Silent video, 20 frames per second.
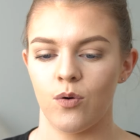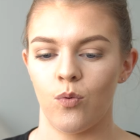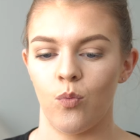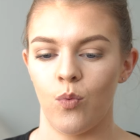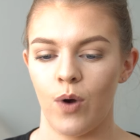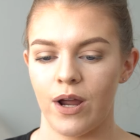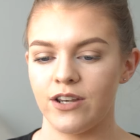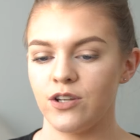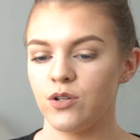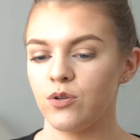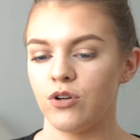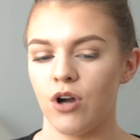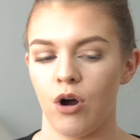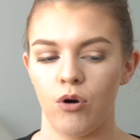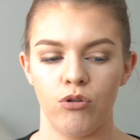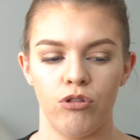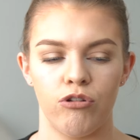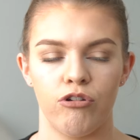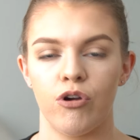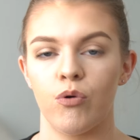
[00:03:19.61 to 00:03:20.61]
when you
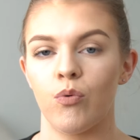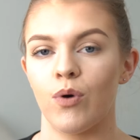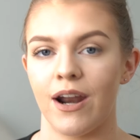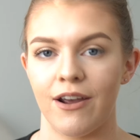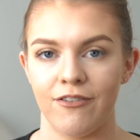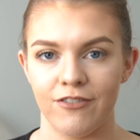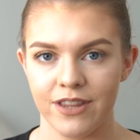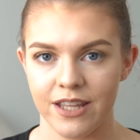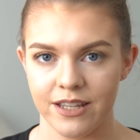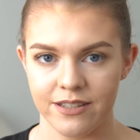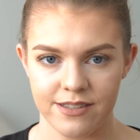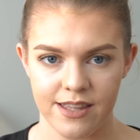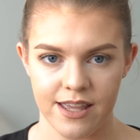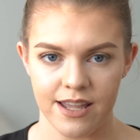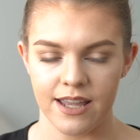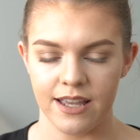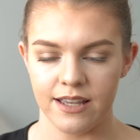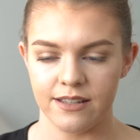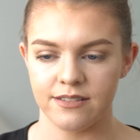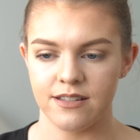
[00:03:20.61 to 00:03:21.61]
go through whatever this
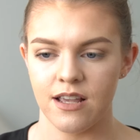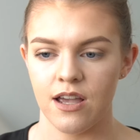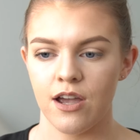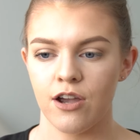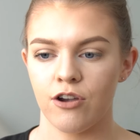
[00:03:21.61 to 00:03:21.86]
thing is,